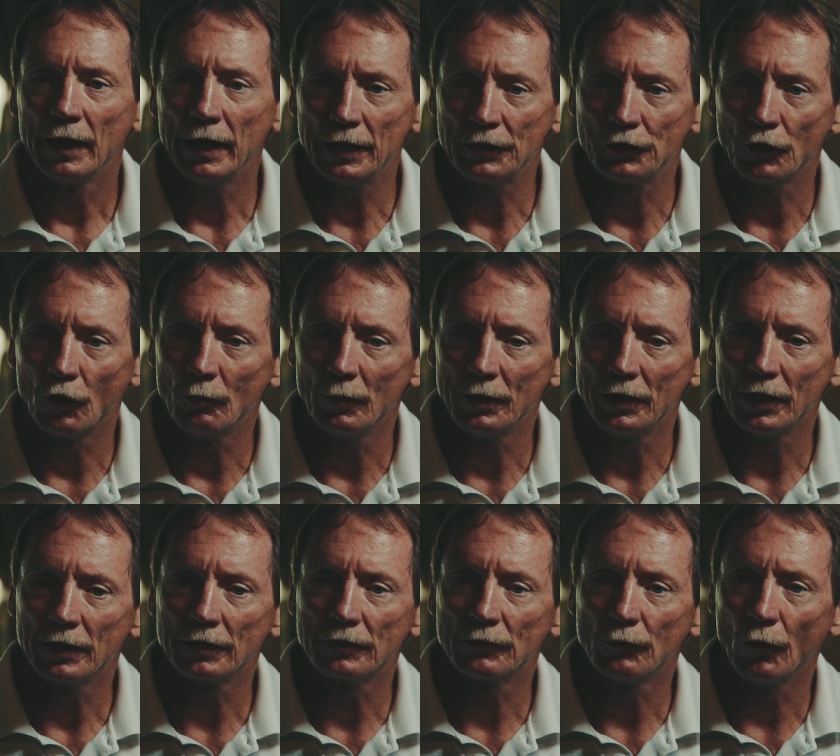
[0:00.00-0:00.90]
he told me
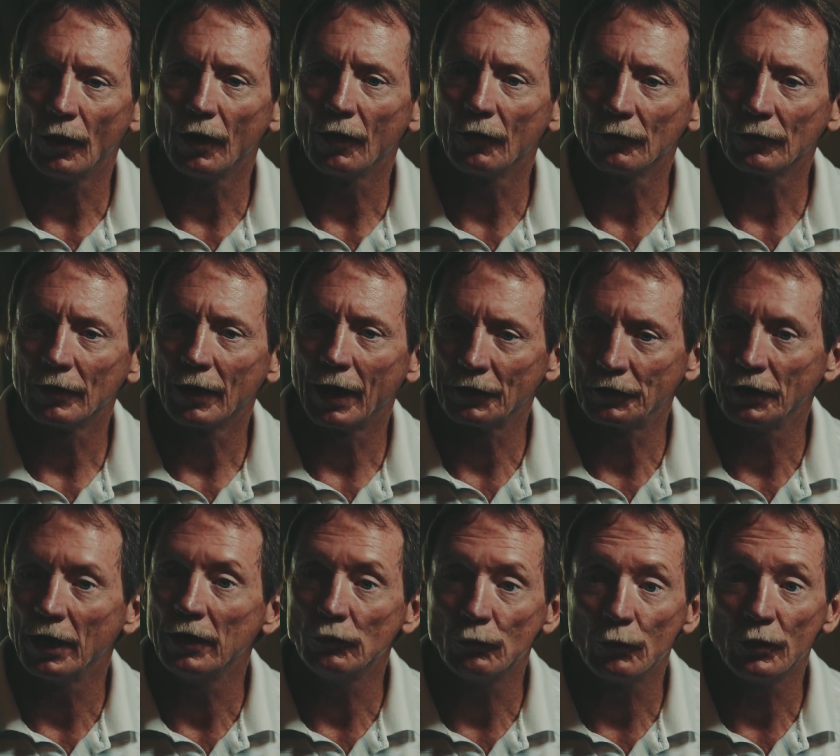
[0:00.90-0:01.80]
that, well, I
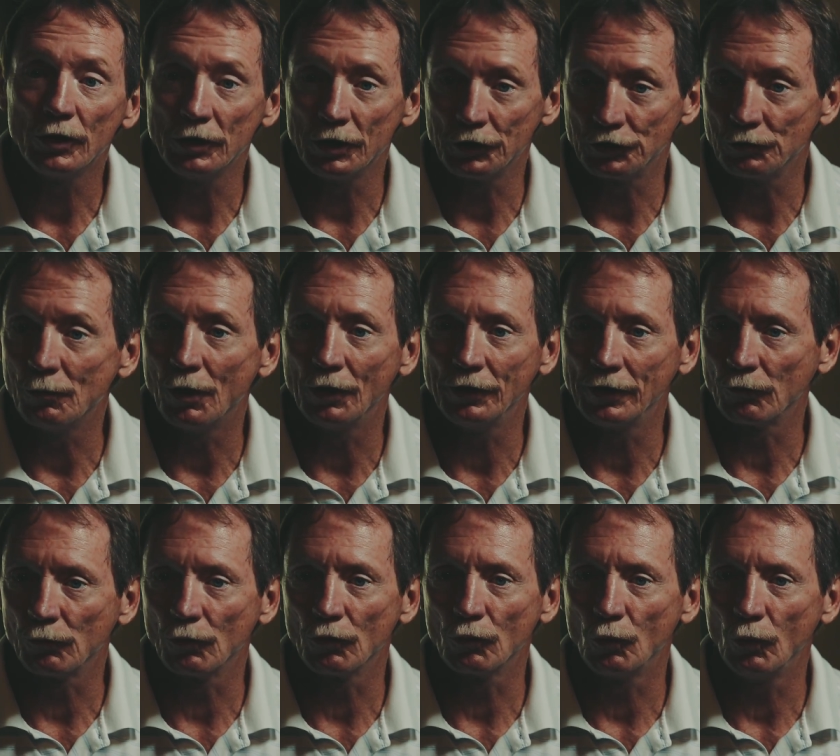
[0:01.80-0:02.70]
tell you where you can get the money
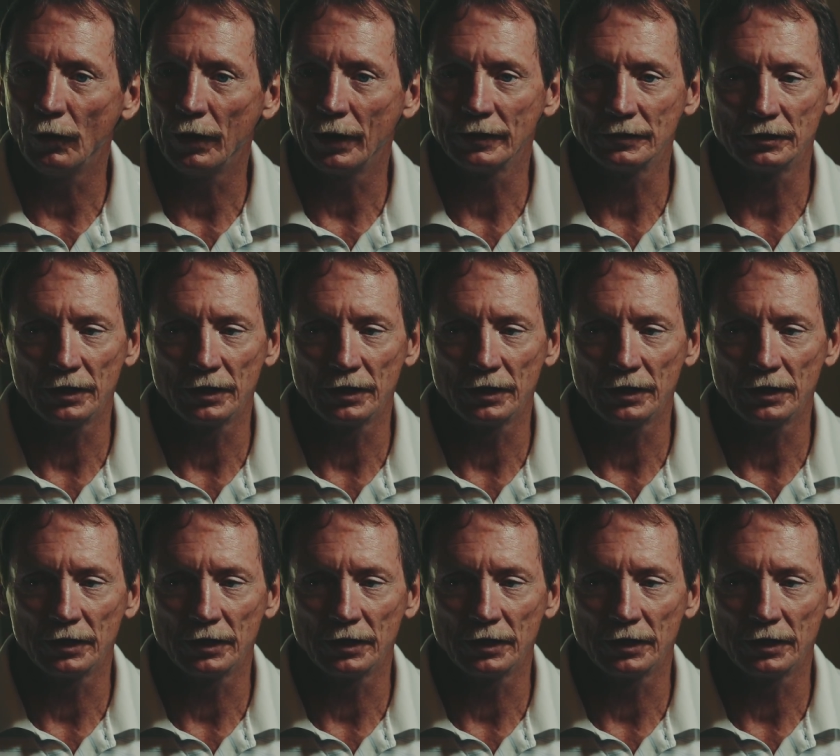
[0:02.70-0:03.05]
at real quick.